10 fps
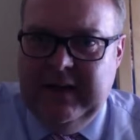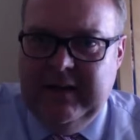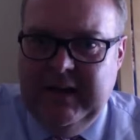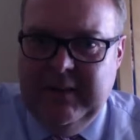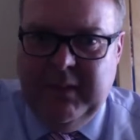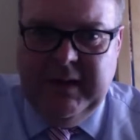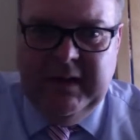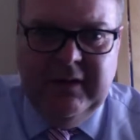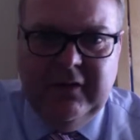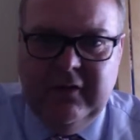is
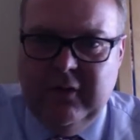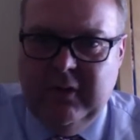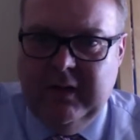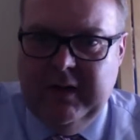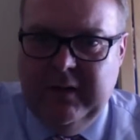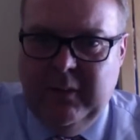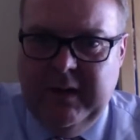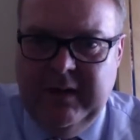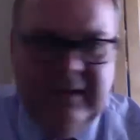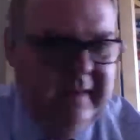anybody struggling
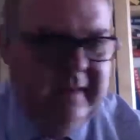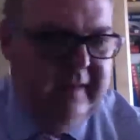with